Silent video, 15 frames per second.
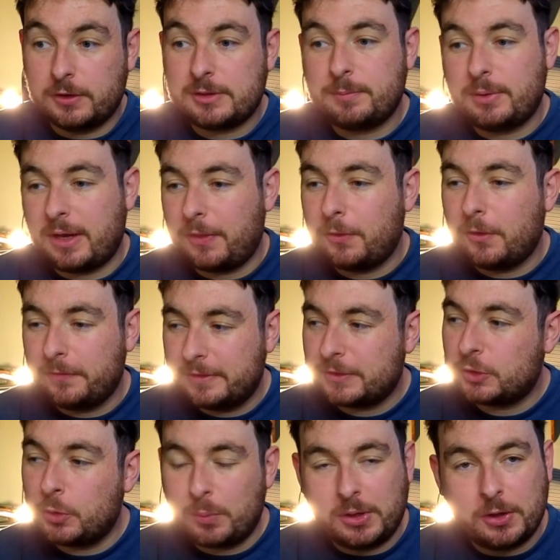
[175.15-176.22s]
but I thought this
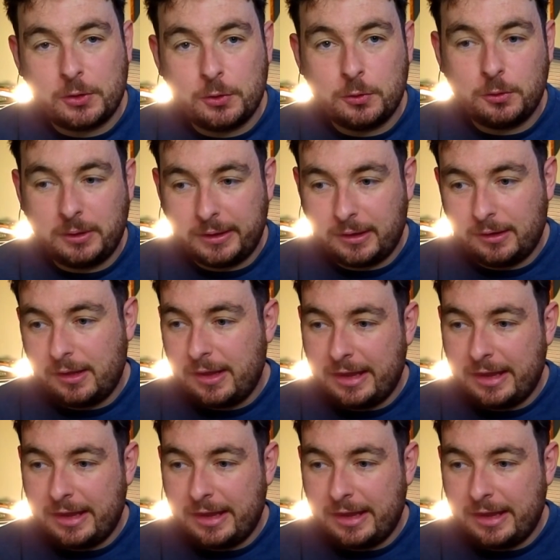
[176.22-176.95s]
could be a cool little